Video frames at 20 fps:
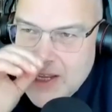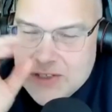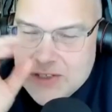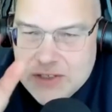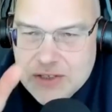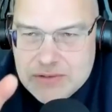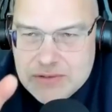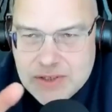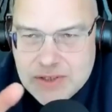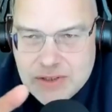
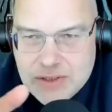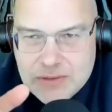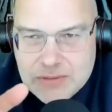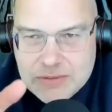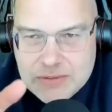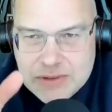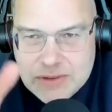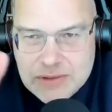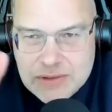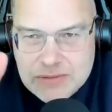do you, yeah.
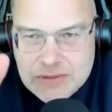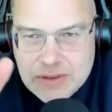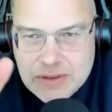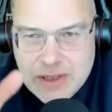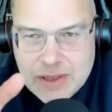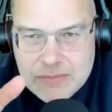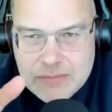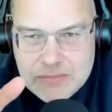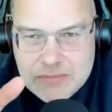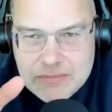So you're, you're
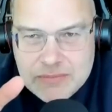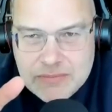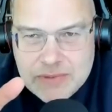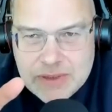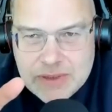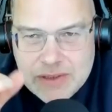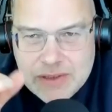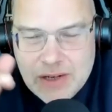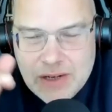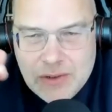uh,
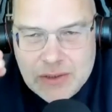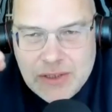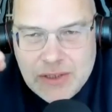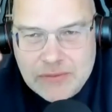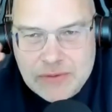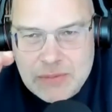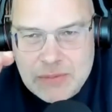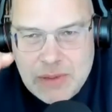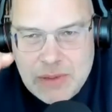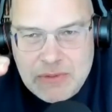well, you're not old
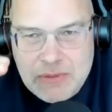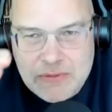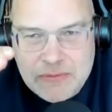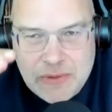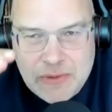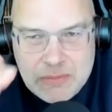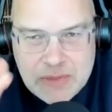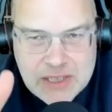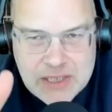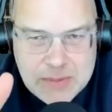enough to remember
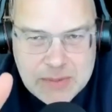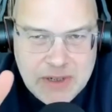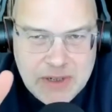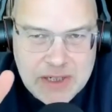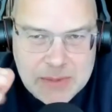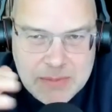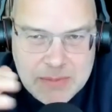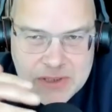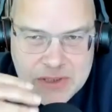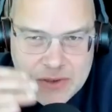from
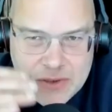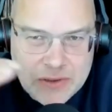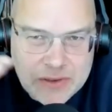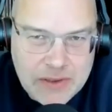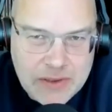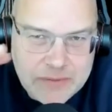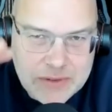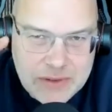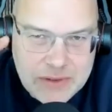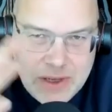experience, but you're old
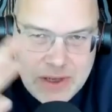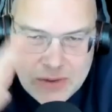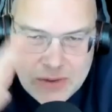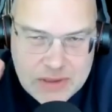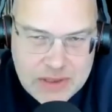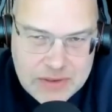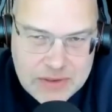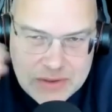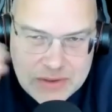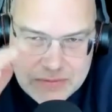enough to know
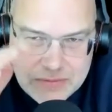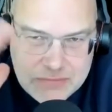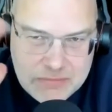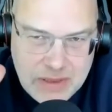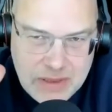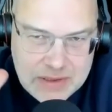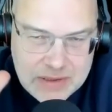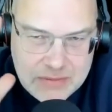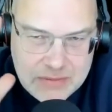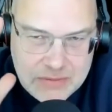because you've
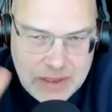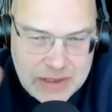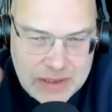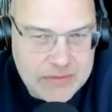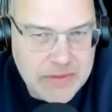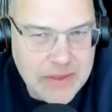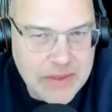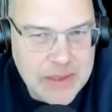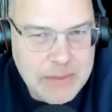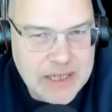like you like
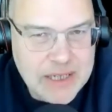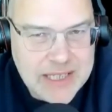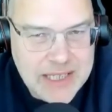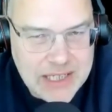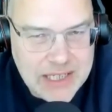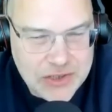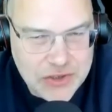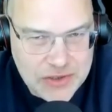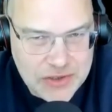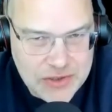think about
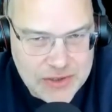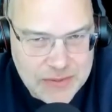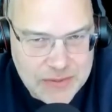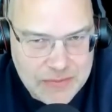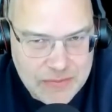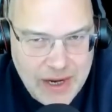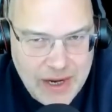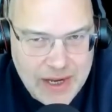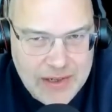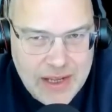kitchens,
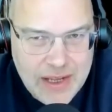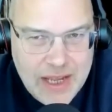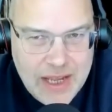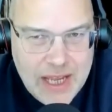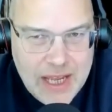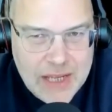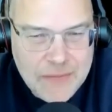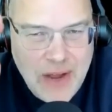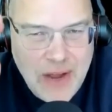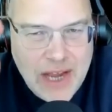yeah. right?
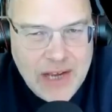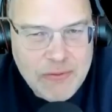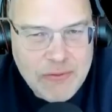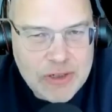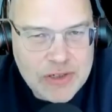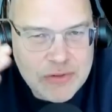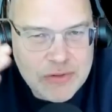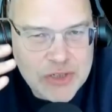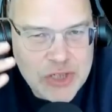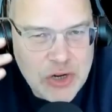If I
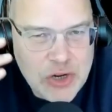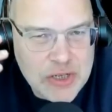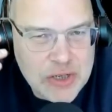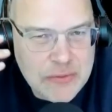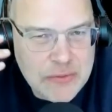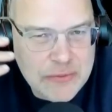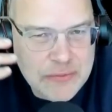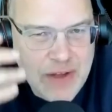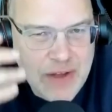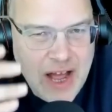were to show
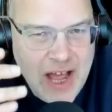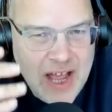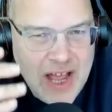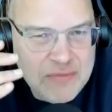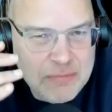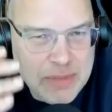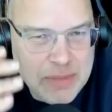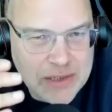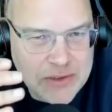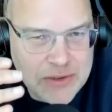you
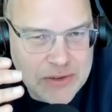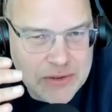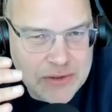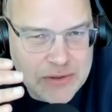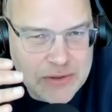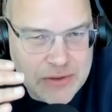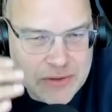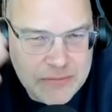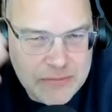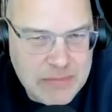five
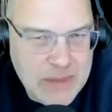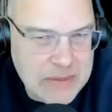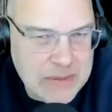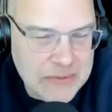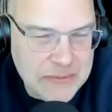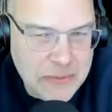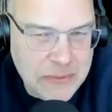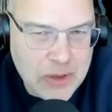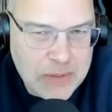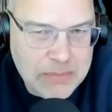pictures or maybe
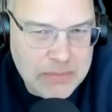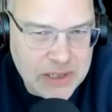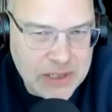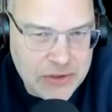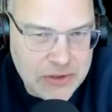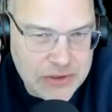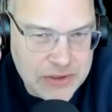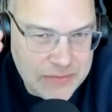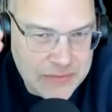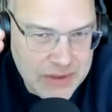four
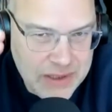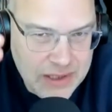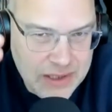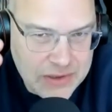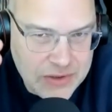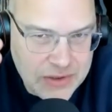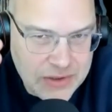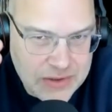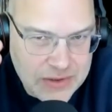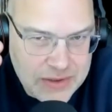pictures of
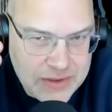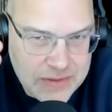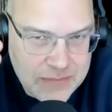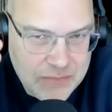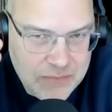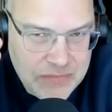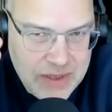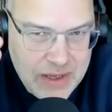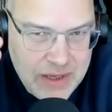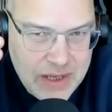kitchens,
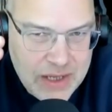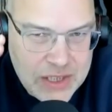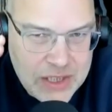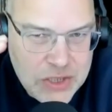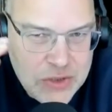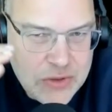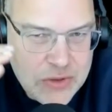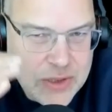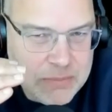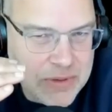
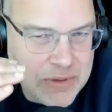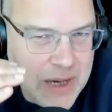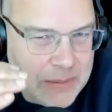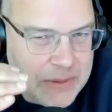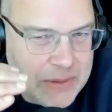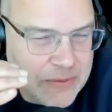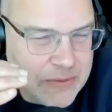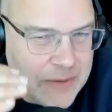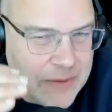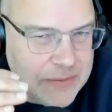you could
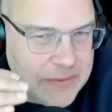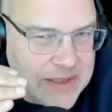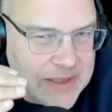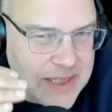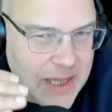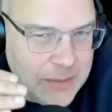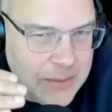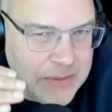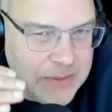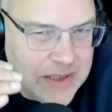probably roughly
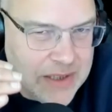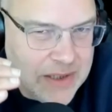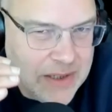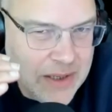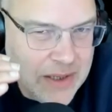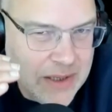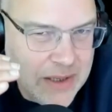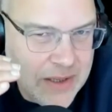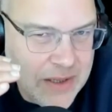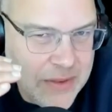tell me
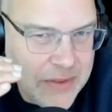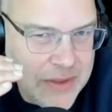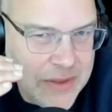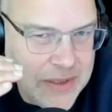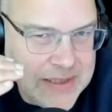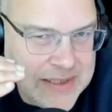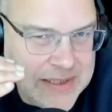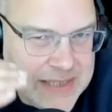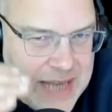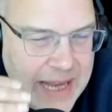the
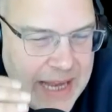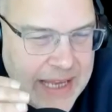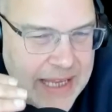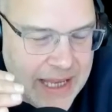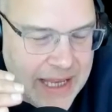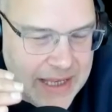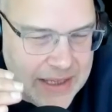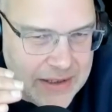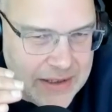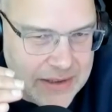
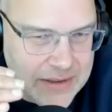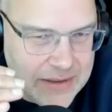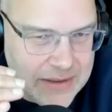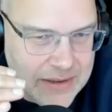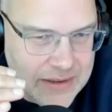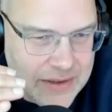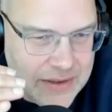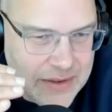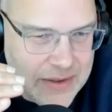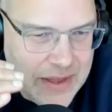decade
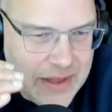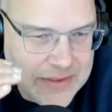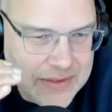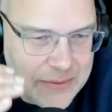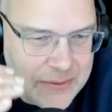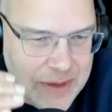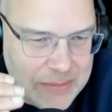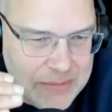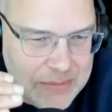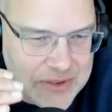that
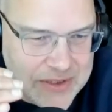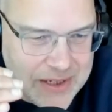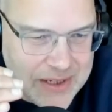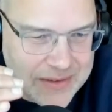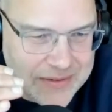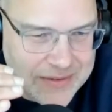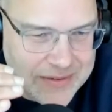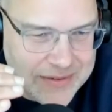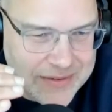they represent.